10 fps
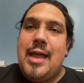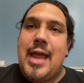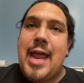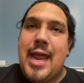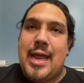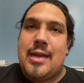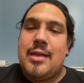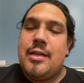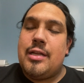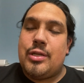and
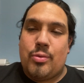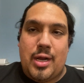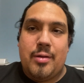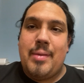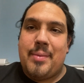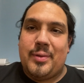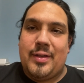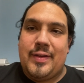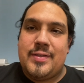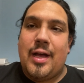the Toronto Maple
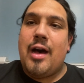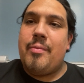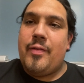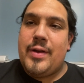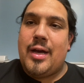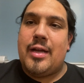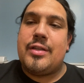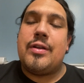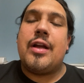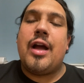Leafs all moving on
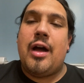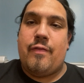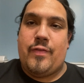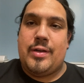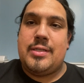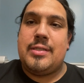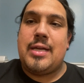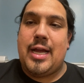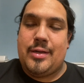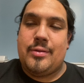to the conference
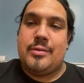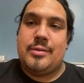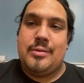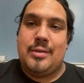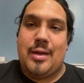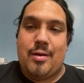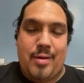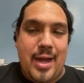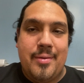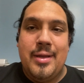titles. All
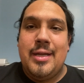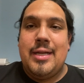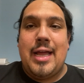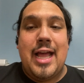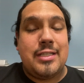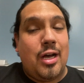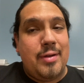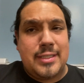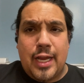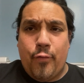right. As
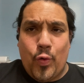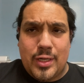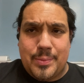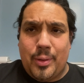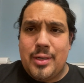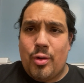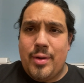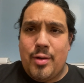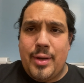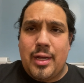always, thank you for exploring the
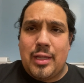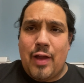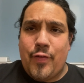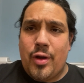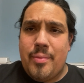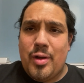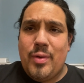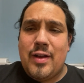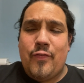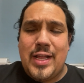arena we call life. Your homie
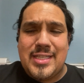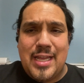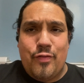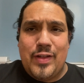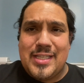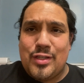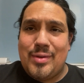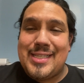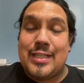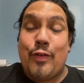Arena Vincent,
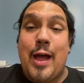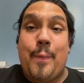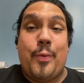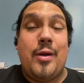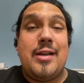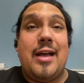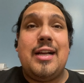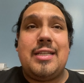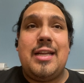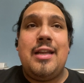Vincent365
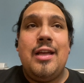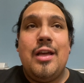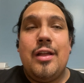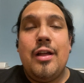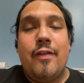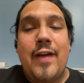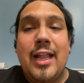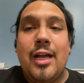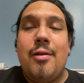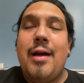Production
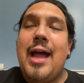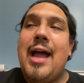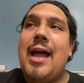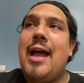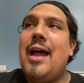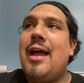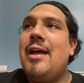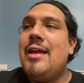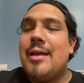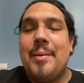Novello.
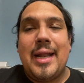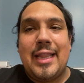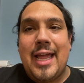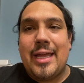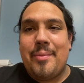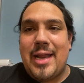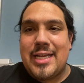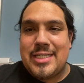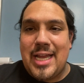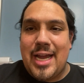Give me that like, give me
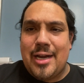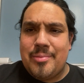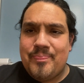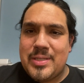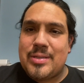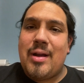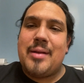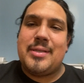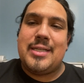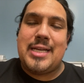that share,
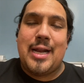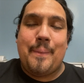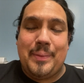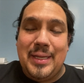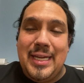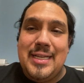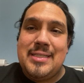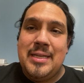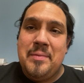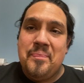subscribe to the channel, please.